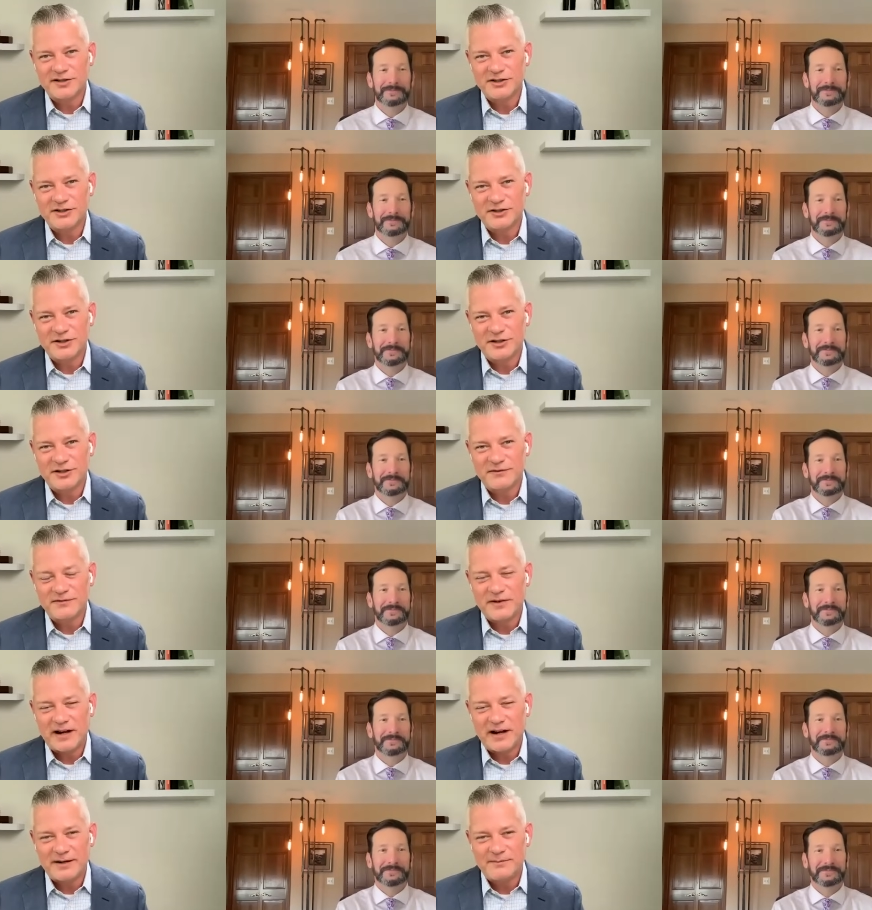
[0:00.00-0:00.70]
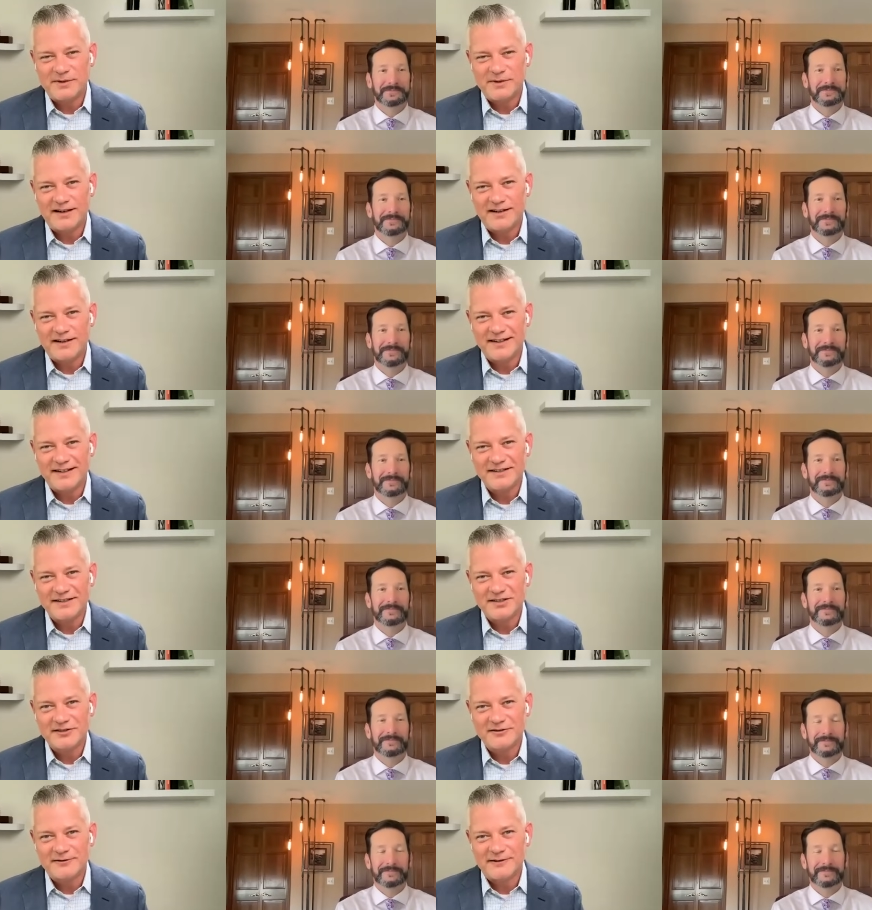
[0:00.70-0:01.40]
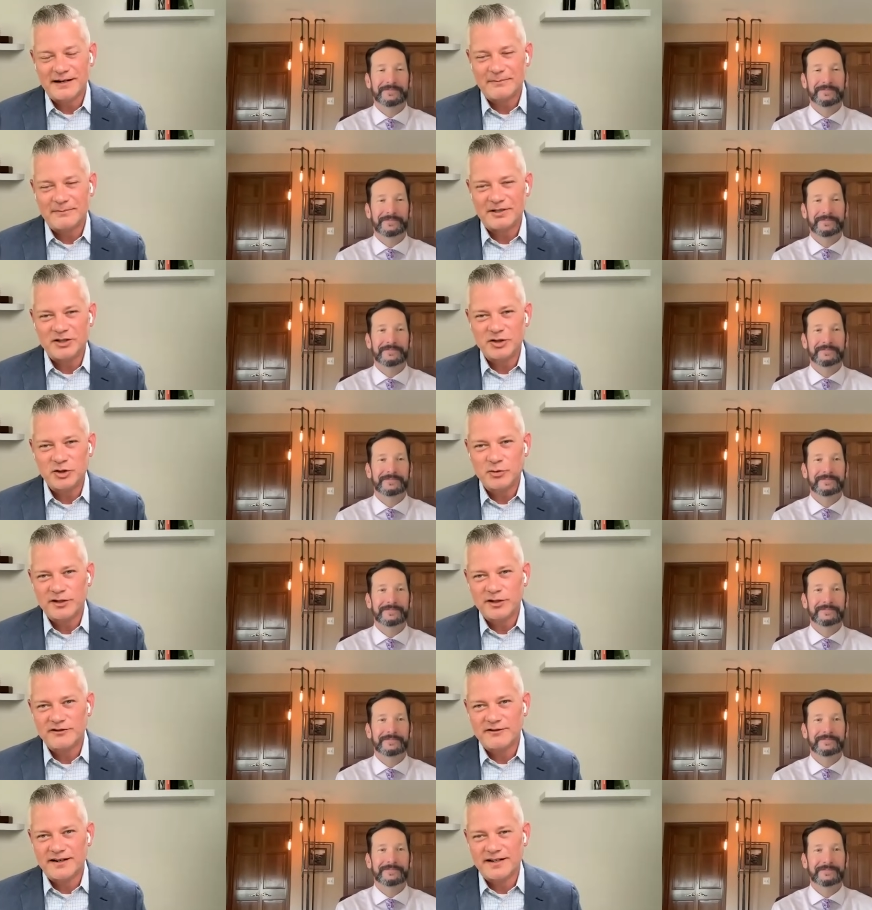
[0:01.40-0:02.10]
Speaker 1: You can find me on Instagram and
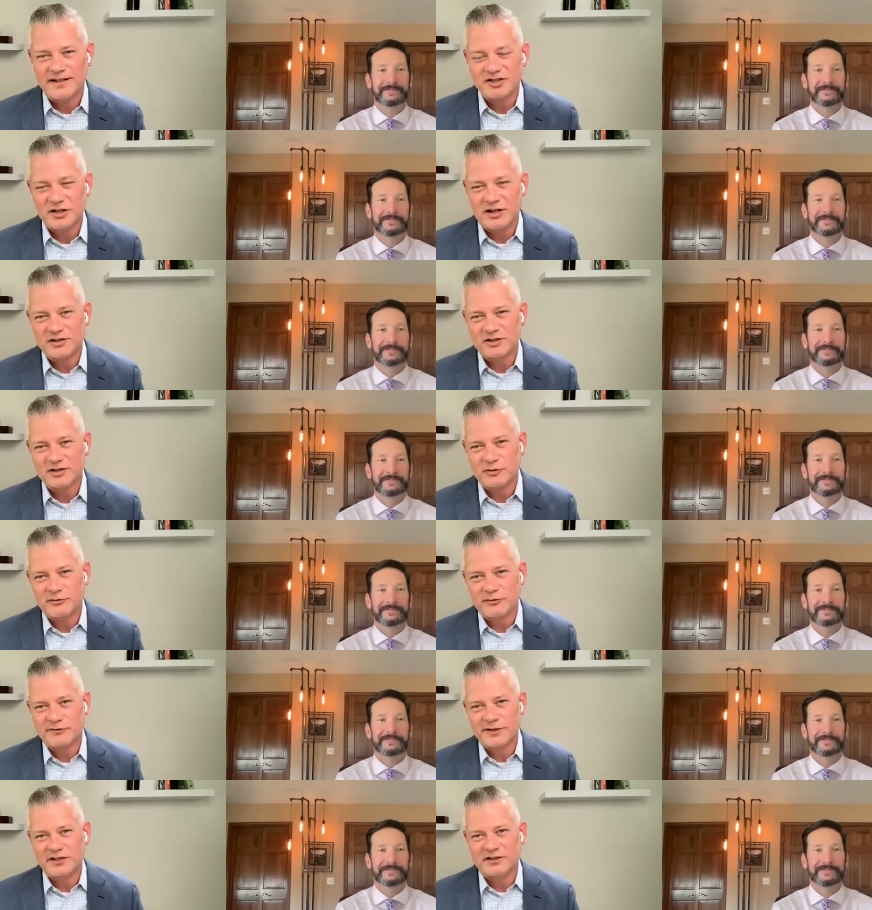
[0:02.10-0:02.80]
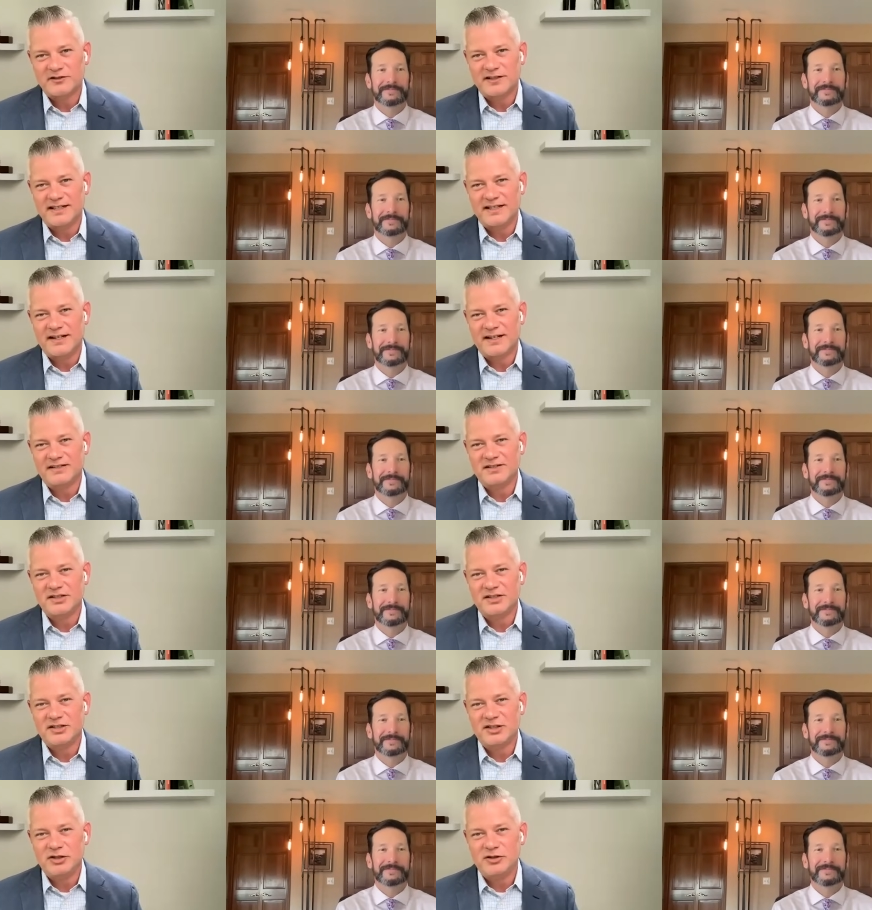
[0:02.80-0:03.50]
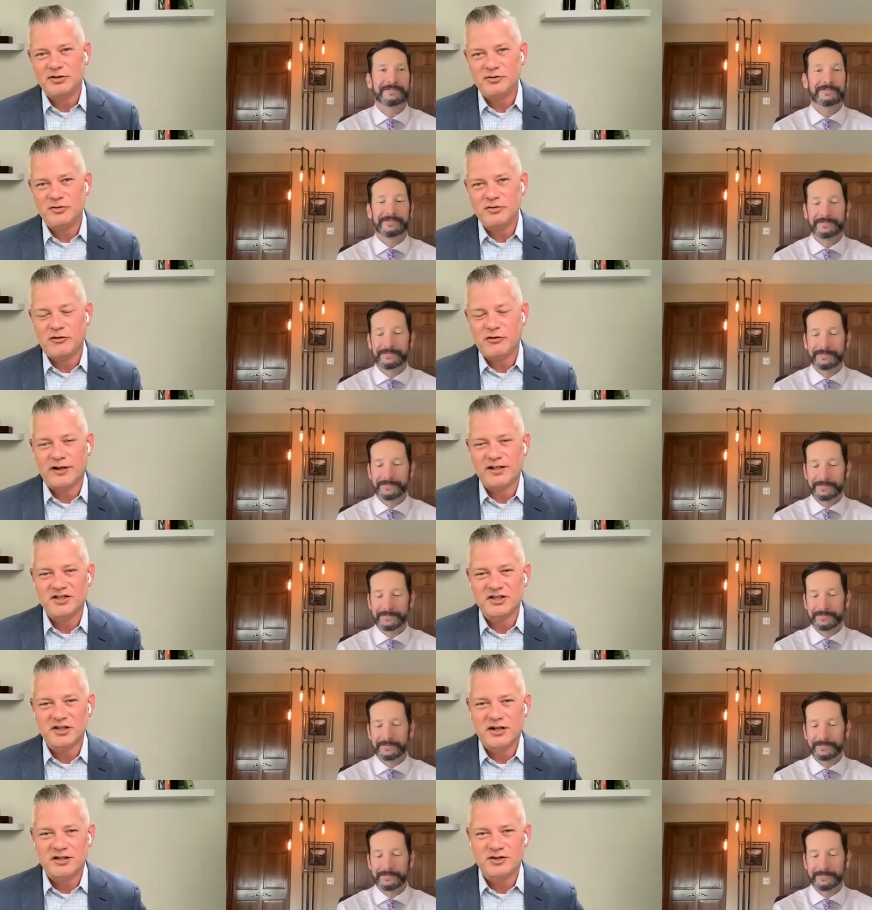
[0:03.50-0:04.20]
Twitter at Joshua Ritter ESQ or
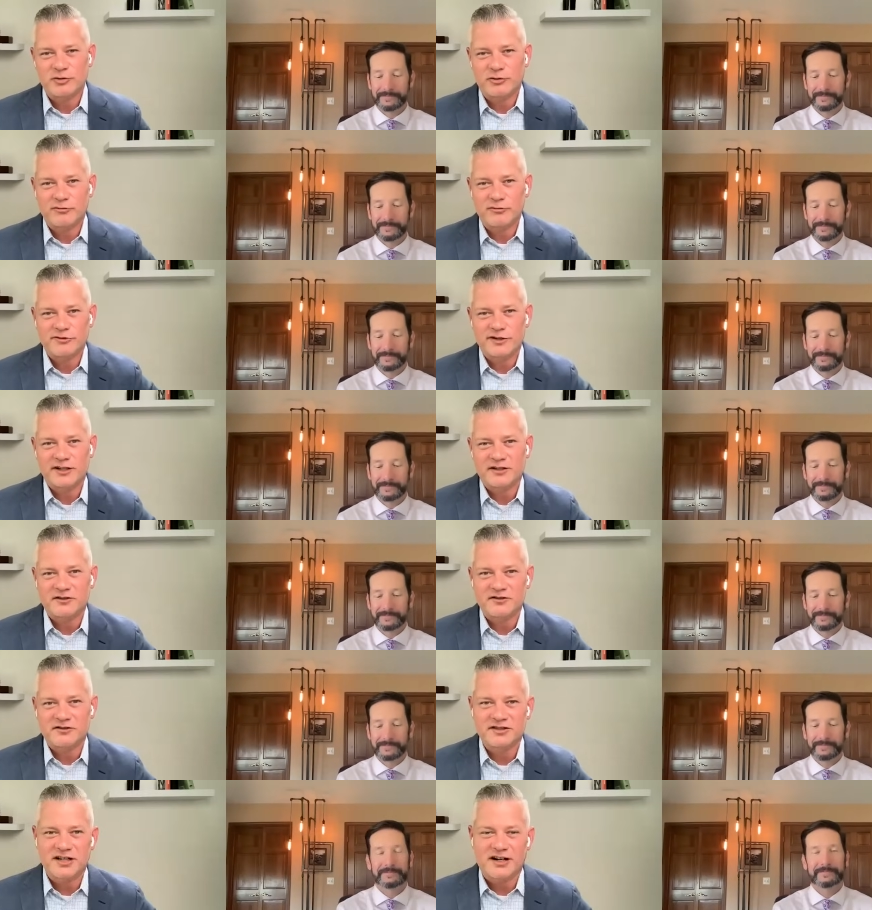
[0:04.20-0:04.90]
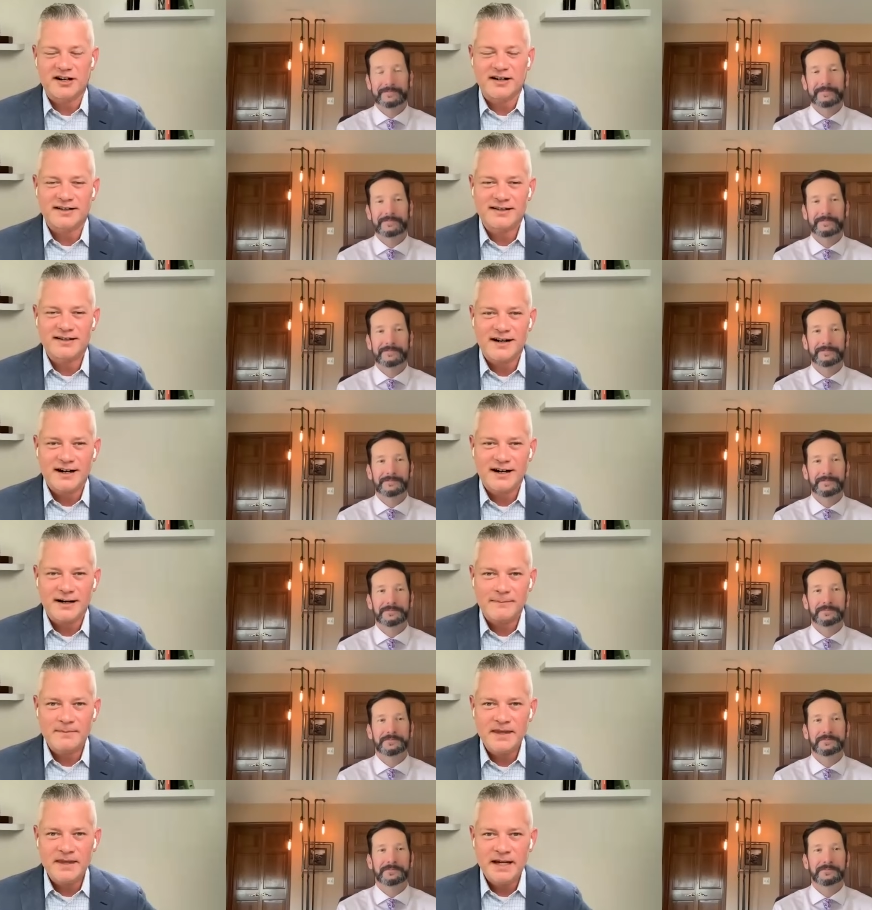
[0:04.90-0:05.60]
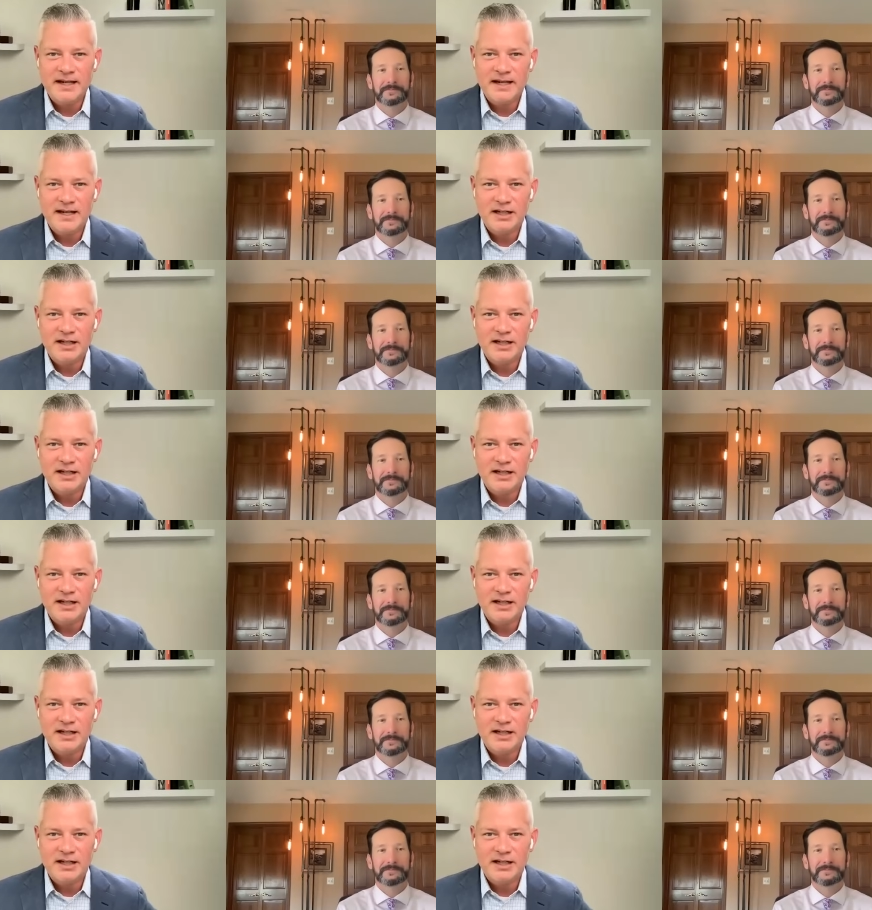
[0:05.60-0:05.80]
at joshuaritter.com.